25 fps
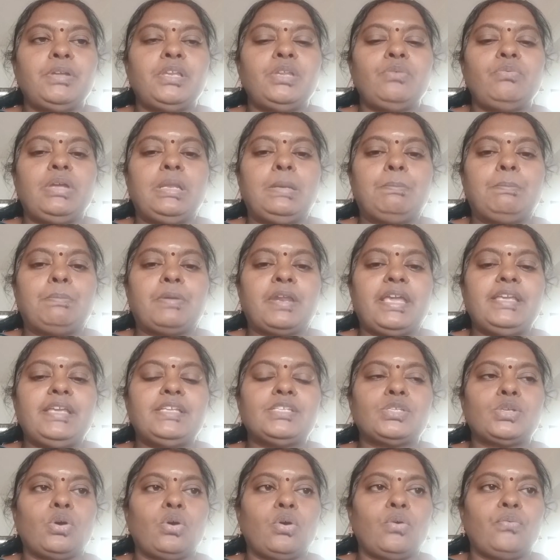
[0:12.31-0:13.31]
between
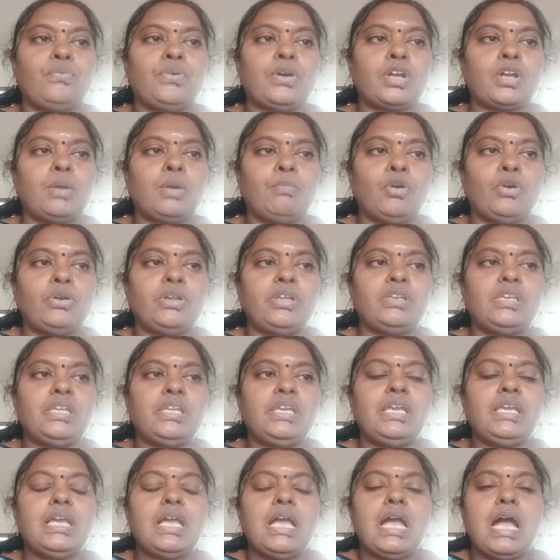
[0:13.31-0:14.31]
price of a
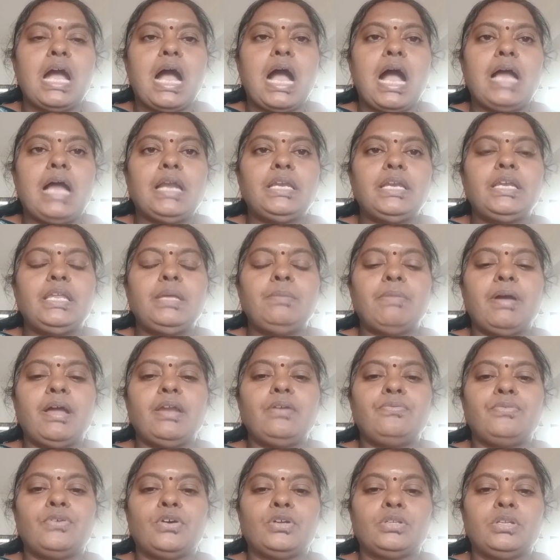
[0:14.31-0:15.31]
commodity and
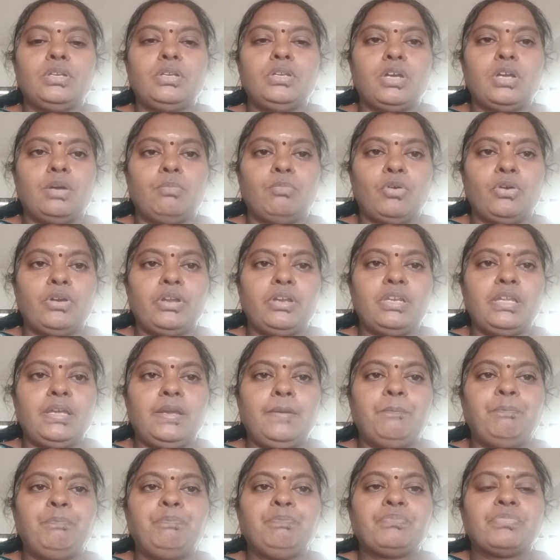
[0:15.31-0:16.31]
demand for the commodity.